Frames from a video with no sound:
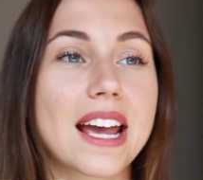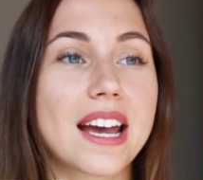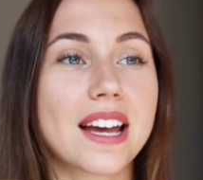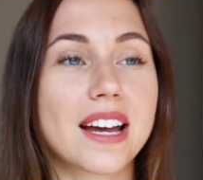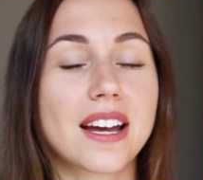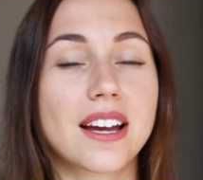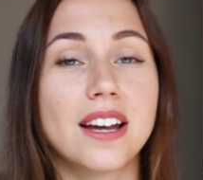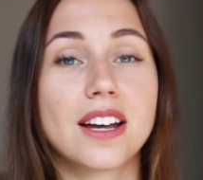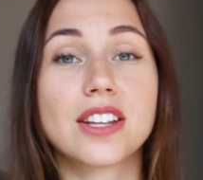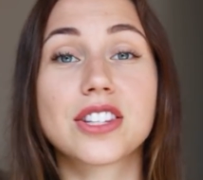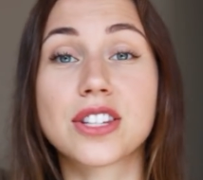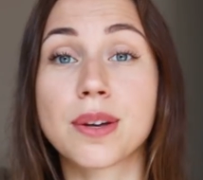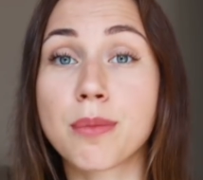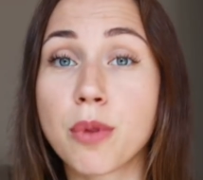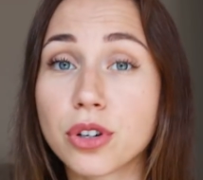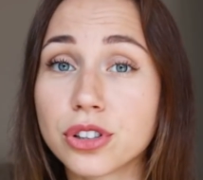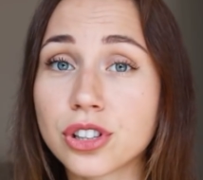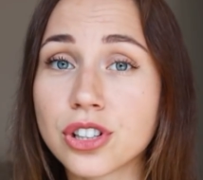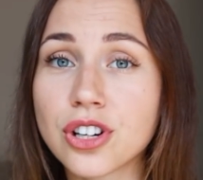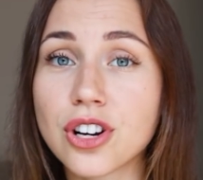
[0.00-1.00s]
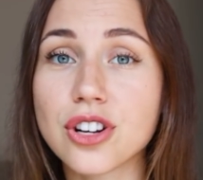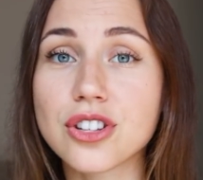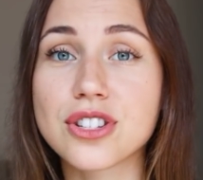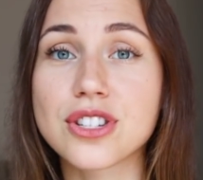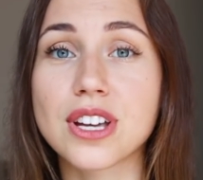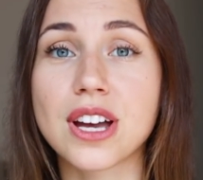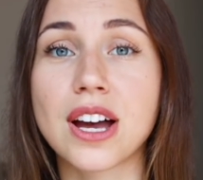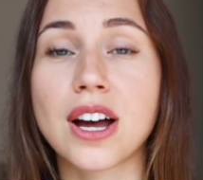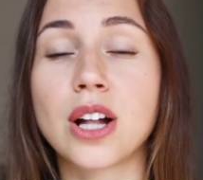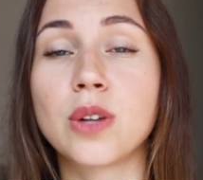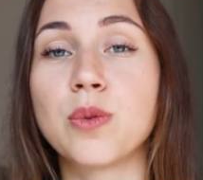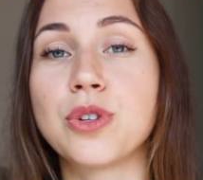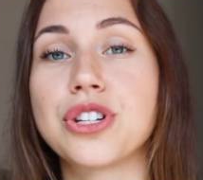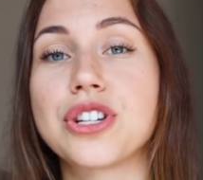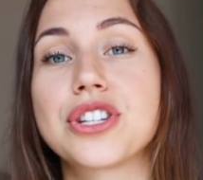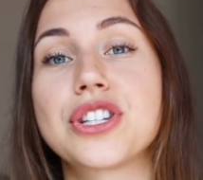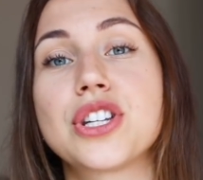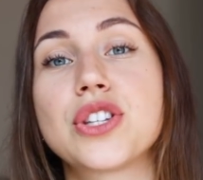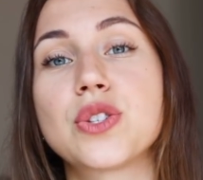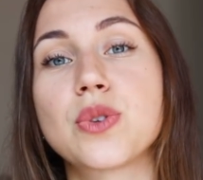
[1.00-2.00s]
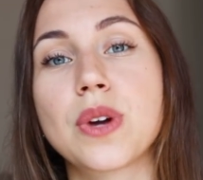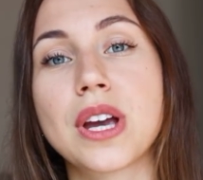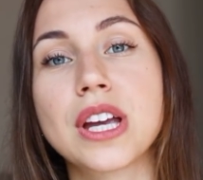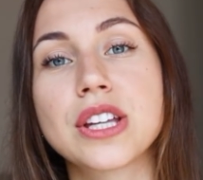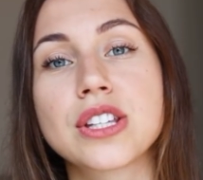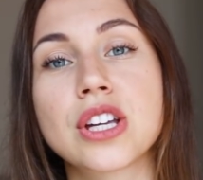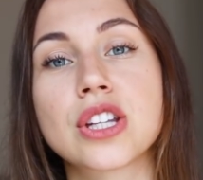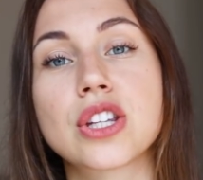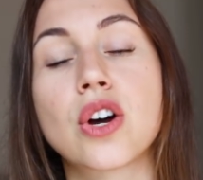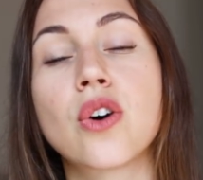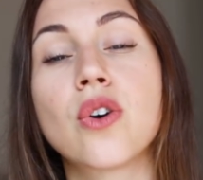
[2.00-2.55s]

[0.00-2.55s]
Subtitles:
It's a modern hotel which is situated